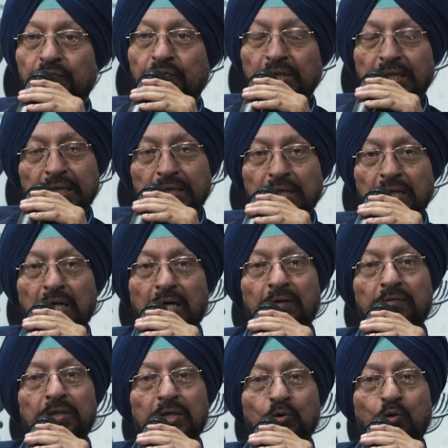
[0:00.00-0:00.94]

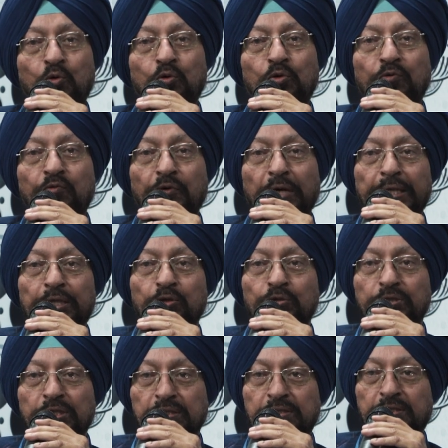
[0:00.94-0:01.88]
forgetting our own
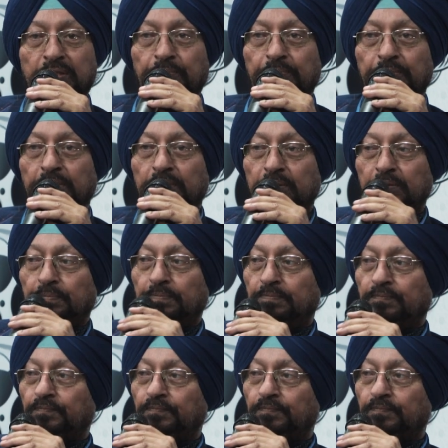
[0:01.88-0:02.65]
value systems?